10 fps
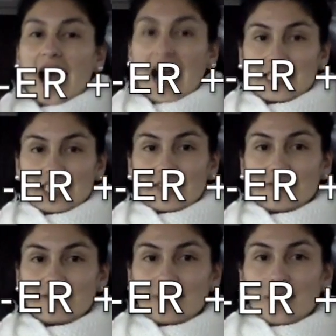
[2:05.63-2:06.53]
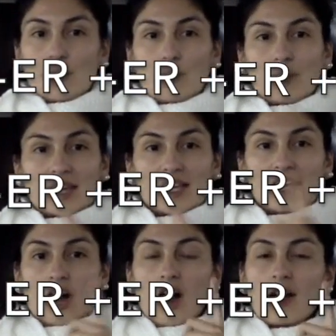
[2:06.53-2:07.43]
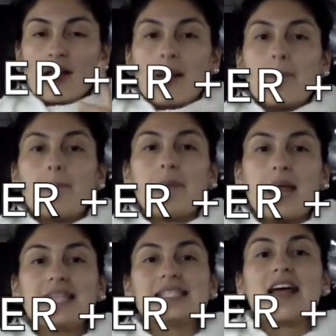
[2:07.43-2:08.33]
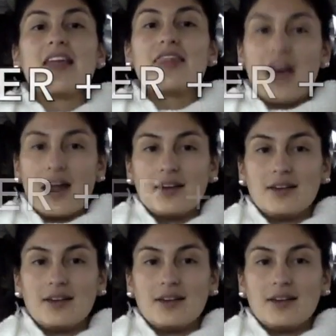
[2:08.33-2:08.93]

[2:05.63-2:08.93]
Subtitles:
Adjectives with er plus than.